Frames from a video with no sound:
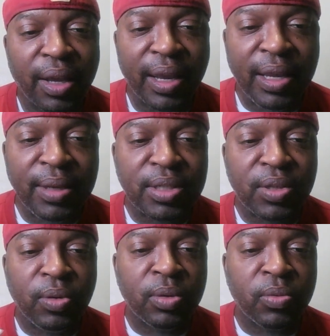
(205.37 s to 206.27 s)
Each
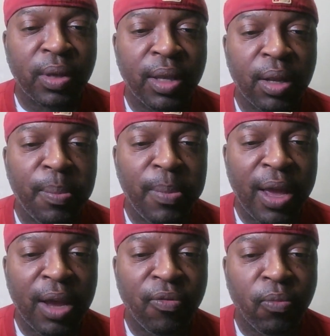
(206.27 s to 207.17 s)
student will get a
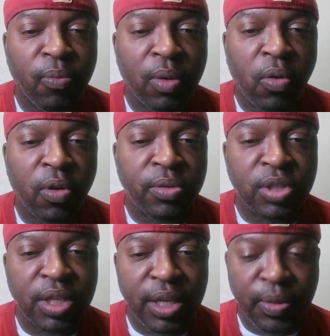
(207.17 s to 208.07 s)
math recording
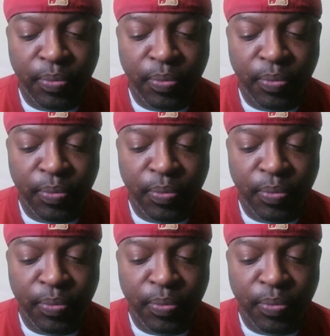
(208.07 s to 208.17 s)
sheet,